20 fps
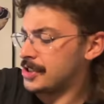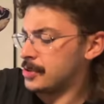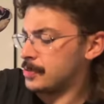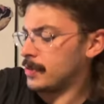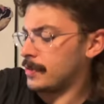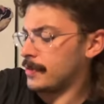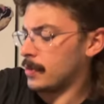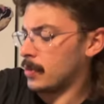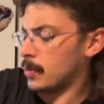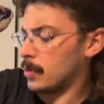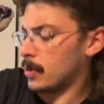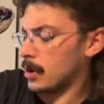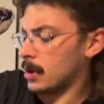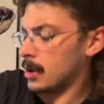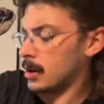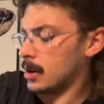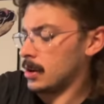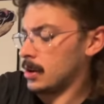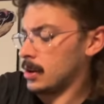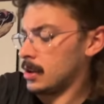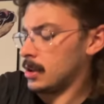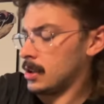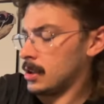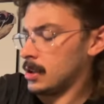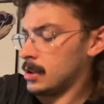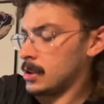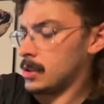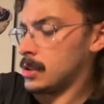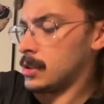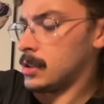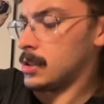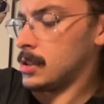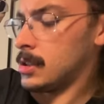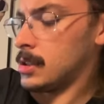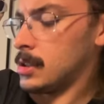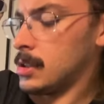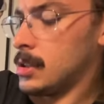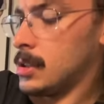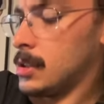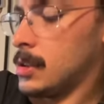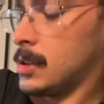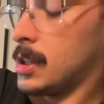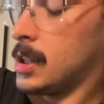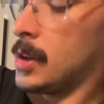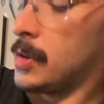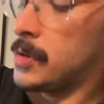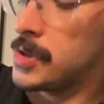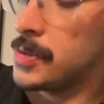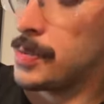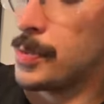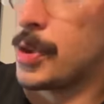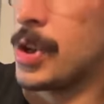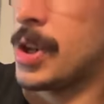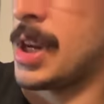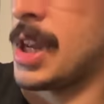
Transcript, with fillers: you before. There were some good